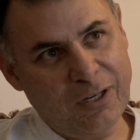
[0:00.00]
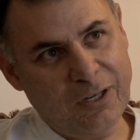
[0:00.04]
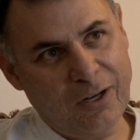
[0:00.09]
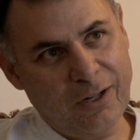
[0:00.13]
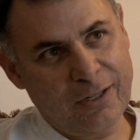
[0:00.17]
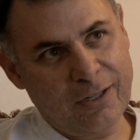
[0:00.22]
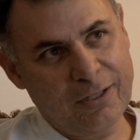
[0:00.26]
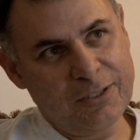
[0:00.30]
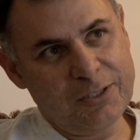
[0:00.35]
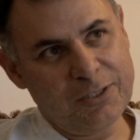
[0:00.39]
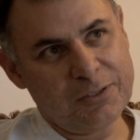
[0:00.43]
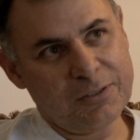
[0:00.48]

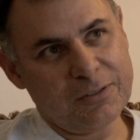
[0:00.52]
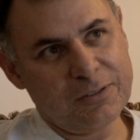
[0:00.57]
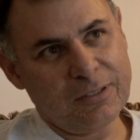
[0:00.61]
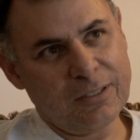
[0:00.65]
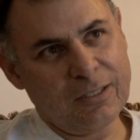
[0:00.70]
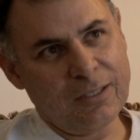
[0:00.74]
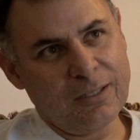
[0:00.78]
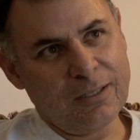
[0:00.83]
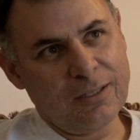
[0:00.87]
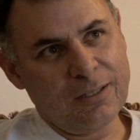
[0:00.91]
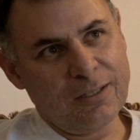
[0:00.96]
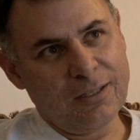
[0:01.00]
college.
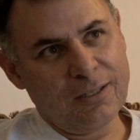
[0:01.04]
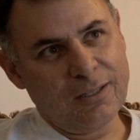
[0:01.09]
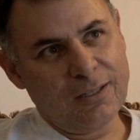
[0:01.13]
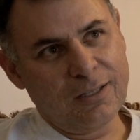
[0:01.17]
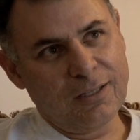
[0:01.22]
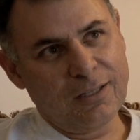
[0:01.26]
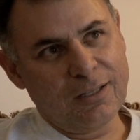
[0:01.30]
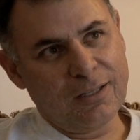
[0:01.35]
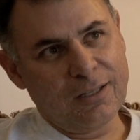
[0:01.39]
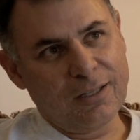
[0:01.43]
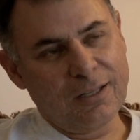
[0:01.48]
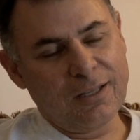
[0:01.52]

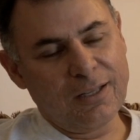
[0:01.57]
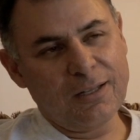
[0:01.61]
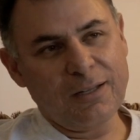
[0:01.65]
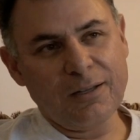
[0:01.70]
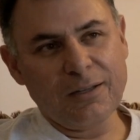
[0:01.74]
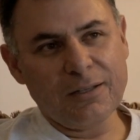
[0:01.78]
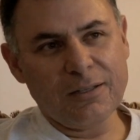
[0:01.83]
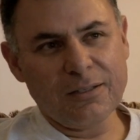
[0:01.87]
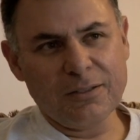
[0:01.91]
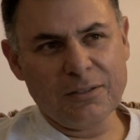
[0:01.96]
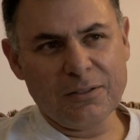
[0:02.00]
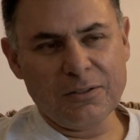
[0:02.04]

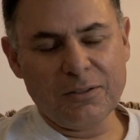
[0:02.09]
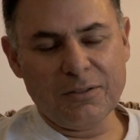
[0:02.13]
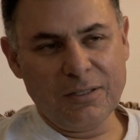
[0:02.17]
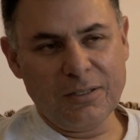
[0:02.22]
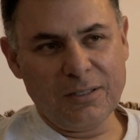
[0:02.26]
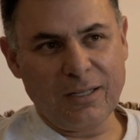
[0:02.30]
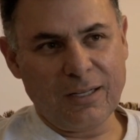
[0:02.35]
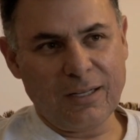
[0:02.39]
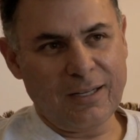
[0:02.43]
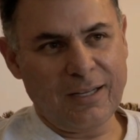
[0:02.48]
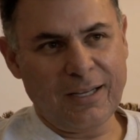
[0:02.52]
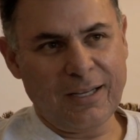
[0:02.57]
And
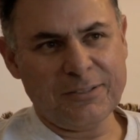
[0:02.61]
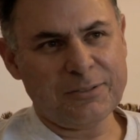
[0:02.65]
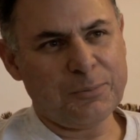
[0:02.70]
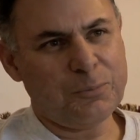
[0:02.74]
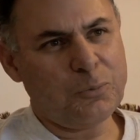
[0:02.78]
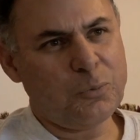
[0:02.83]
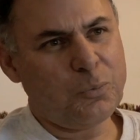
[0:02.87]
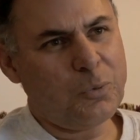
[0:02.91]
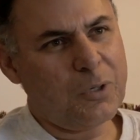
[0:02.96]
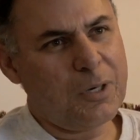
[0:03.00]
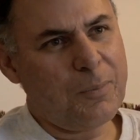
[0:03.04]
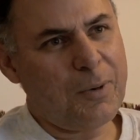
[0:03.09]
I asked him,
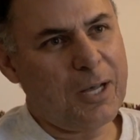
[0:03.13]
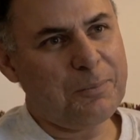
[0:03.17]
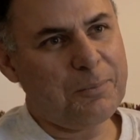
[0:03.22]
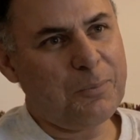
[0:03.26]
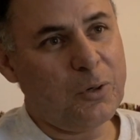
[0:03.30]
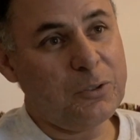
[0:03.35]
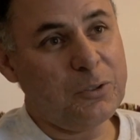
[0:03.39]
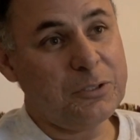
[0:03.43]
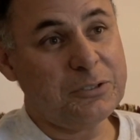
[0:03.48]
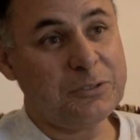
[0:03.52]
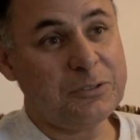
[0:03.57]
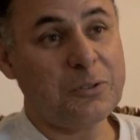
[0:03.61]
well, what about
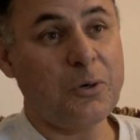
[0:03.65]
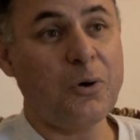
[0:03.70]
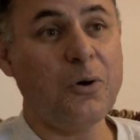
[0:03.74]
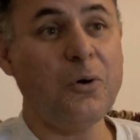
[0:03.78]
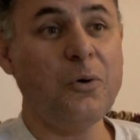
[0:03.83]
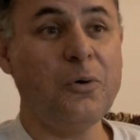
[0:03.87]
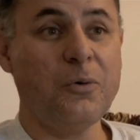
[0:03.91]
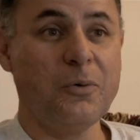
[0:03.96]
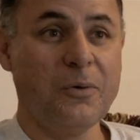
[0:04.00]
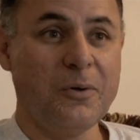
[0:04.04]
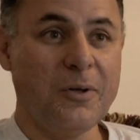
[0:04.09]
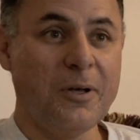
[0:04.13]
bonuses?
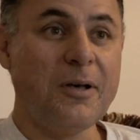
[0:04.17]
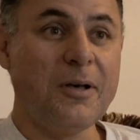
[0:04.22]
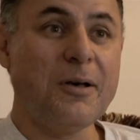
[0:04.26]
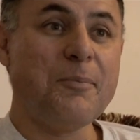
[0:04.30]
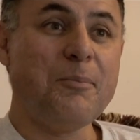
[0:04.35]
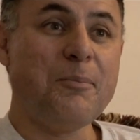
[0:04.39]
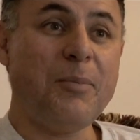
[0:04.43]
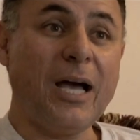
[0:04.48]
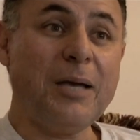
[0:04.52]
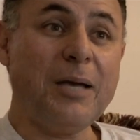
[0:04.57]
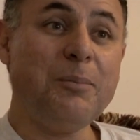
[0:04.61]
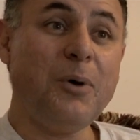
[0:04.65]
Oh,
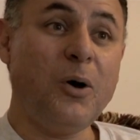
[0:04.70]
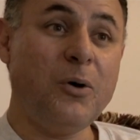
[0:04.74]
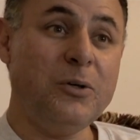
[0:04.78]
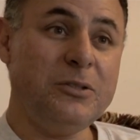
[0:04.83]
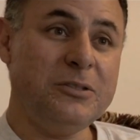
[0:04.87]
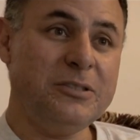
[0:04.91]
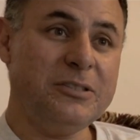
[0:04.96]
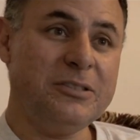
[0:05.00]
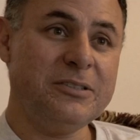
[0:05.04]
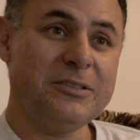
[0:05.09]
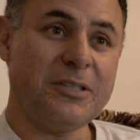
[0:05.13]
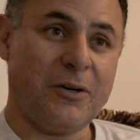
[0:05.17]
my
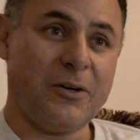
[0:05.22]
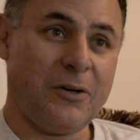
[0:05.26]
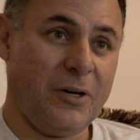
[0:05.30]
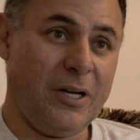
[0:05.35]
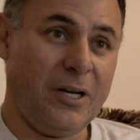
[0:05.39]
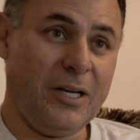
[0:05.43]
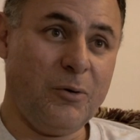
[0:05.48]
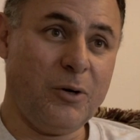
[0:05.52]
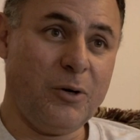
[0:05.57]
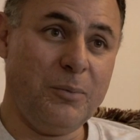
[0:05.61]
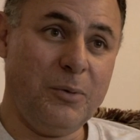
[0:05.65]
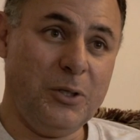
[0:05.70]
bonuses are
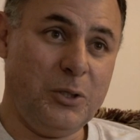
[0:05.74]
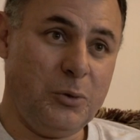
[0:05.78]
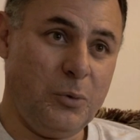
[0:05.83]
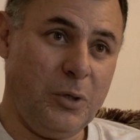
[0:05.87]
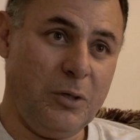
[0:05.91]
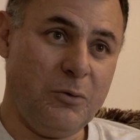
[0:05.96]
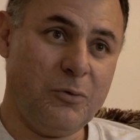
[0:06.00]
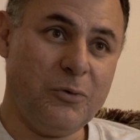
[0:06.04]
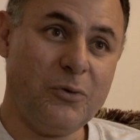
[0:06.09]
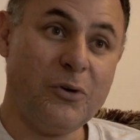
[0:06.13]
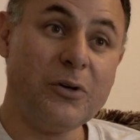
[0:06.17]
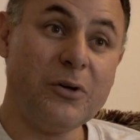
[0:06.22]
anywhere
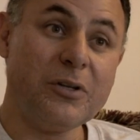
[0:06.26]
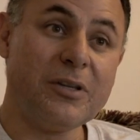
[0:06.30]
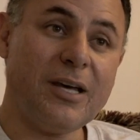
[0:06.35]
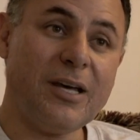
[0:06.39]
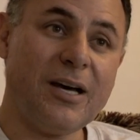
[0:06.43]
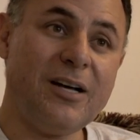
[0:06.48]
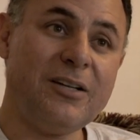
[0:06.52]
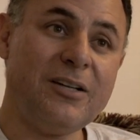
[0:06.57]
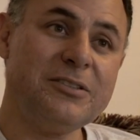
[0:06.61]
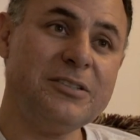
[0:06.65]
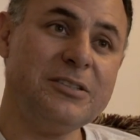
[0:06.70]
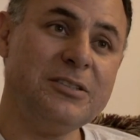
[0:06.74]
between
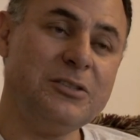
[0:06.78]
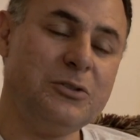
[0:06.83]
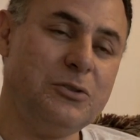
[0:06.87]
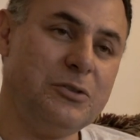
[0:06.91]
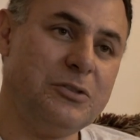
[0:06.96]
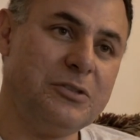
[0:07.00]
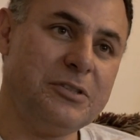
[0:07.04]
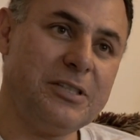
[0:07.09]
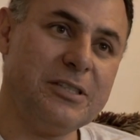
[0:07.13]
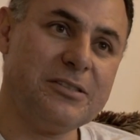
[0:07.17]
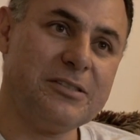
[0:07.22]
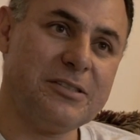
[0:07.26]
$4,000 to
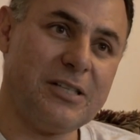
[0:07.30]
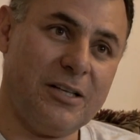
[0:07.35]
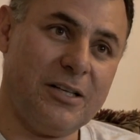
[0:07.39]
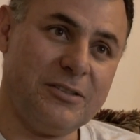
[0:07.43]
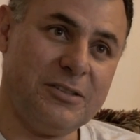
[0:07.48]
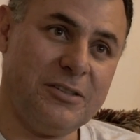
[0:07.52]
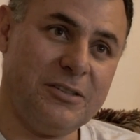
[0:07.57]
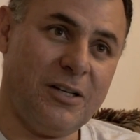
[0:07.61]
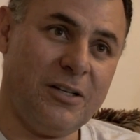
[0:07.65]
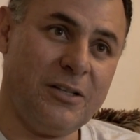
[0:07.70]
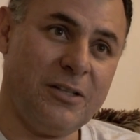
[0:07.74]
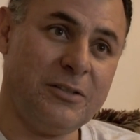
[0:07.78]

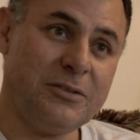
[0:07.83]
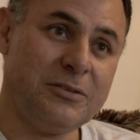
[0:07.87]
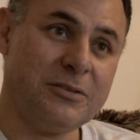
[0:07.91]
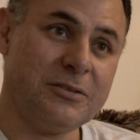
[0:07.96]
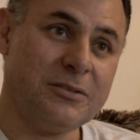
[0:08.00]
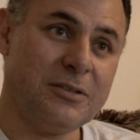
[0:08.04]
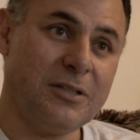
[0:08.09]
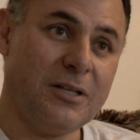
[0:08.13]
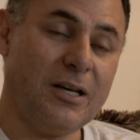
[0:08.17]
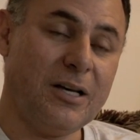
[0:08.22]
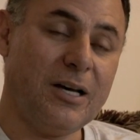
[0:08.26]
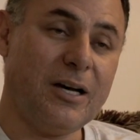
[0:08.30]
$6,000
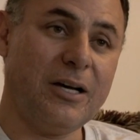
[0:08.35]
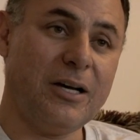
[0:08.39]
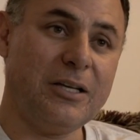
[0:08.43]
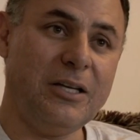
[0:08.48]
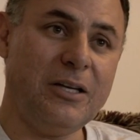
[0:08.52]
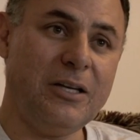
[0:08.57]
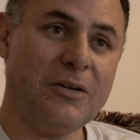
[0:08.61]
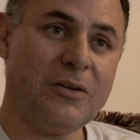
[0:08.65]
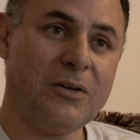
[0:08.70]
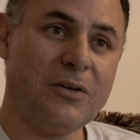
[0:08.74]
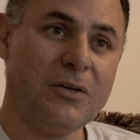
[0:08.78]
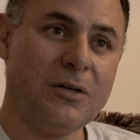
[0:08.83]
a
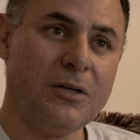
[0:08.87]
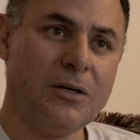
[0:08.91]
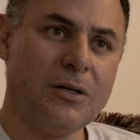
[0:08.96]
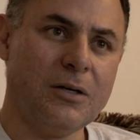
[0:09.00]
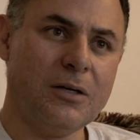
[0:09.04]
year.